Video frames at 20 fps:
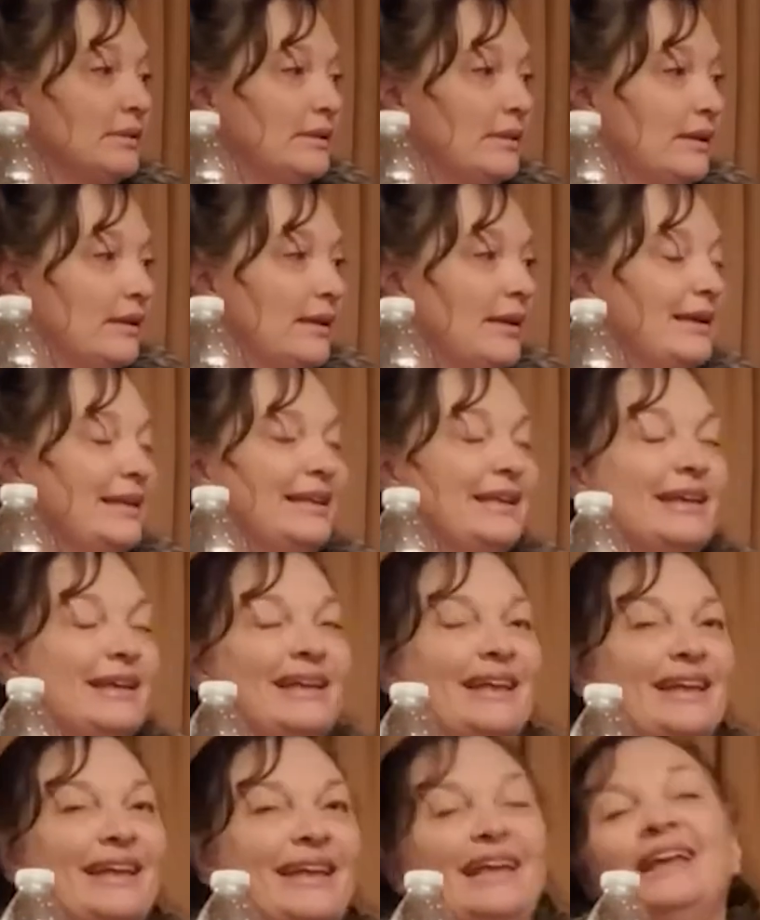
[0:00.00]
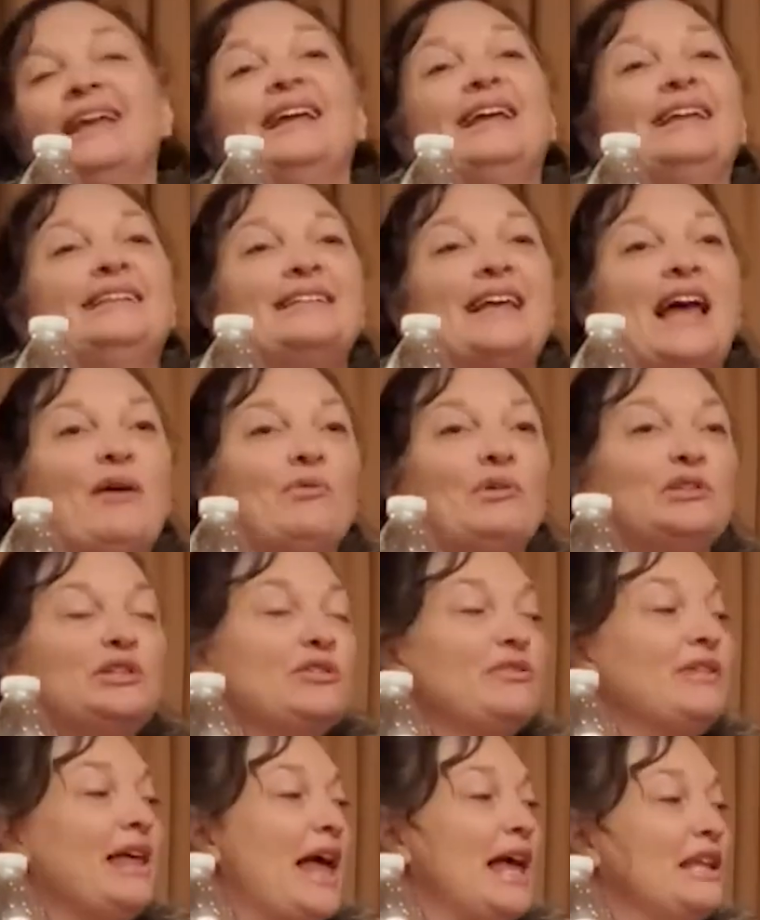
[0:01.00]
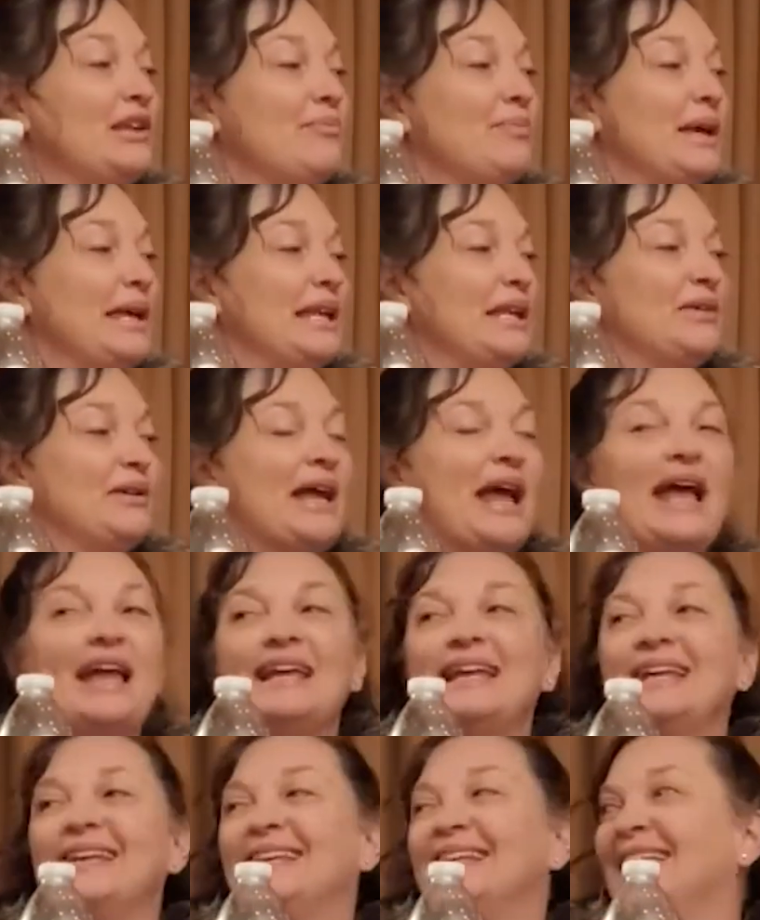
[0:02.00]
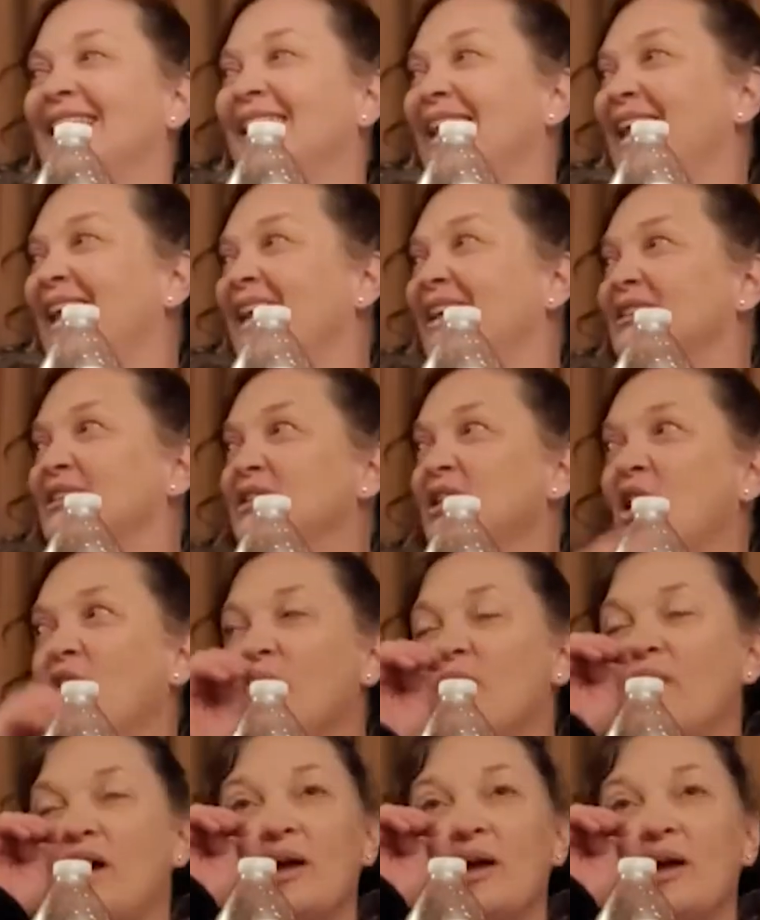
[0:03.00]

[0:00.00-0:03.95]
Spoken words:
Yeah, we'll do that in a minute, okay? So